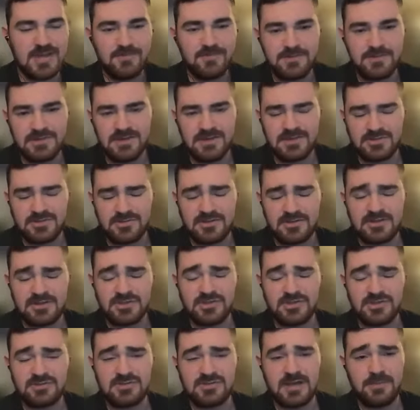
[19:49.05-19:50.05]

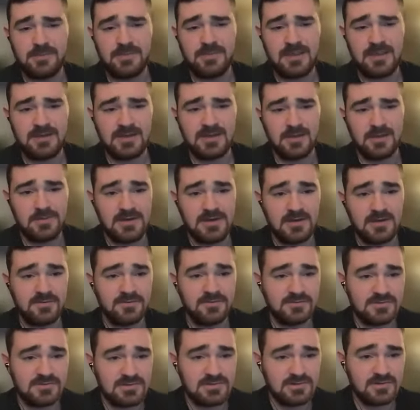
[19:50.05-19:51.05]
Obviously, she's not being
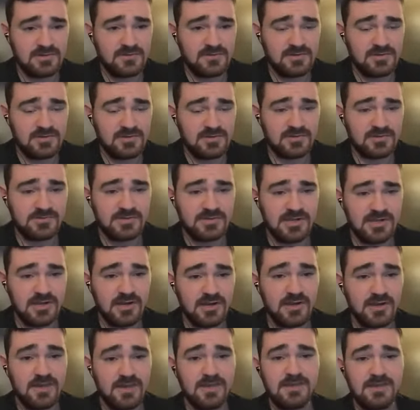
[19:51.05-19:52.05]
nominated for Zone of Interest
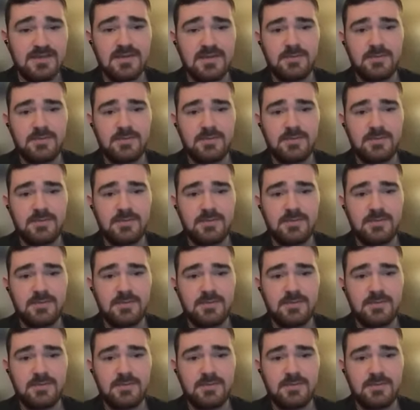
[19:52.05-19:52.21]
here,